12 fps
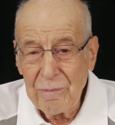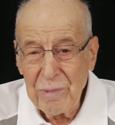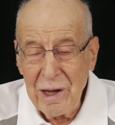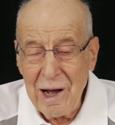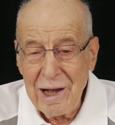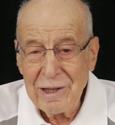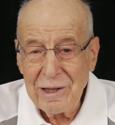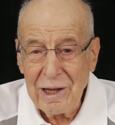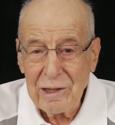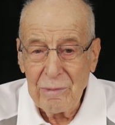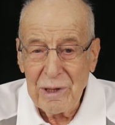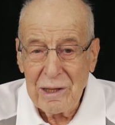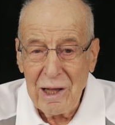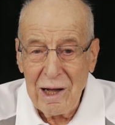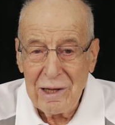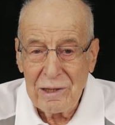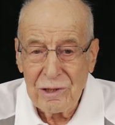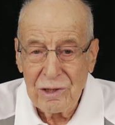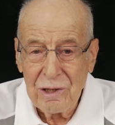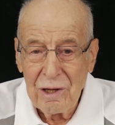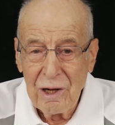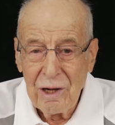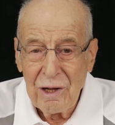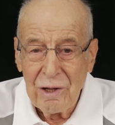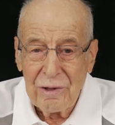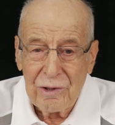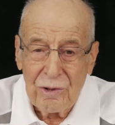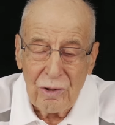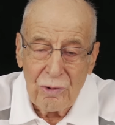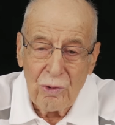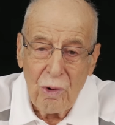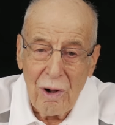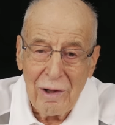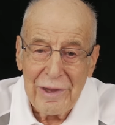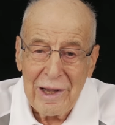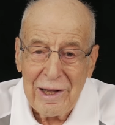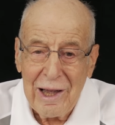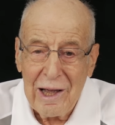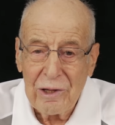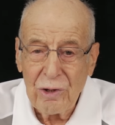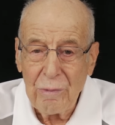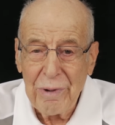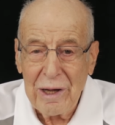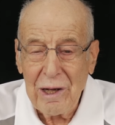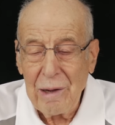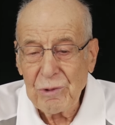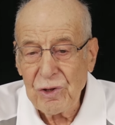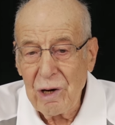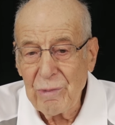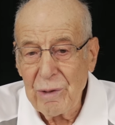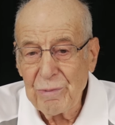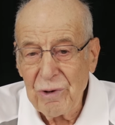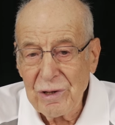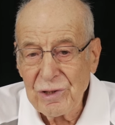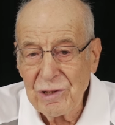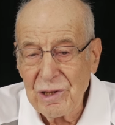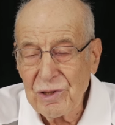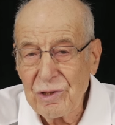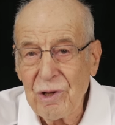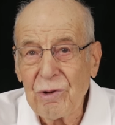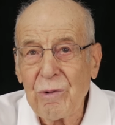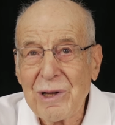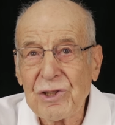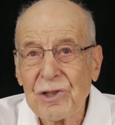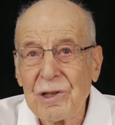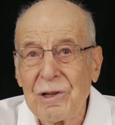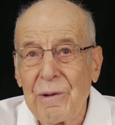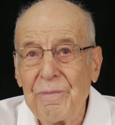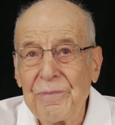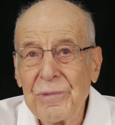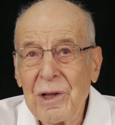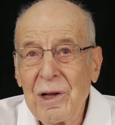behind enemy lines to do all they can to pick up German prisoners, to question them